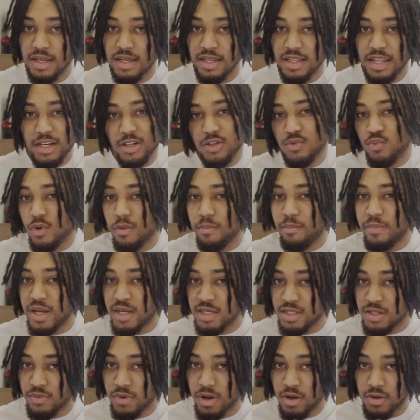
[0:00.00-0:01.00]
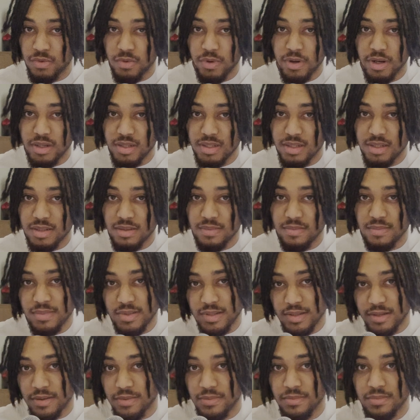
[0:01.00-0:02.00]
They just weren't based around a race.
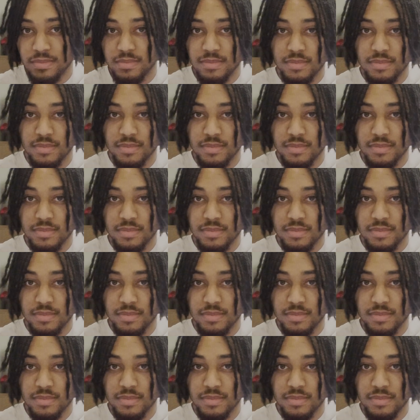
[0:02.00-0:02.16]
So,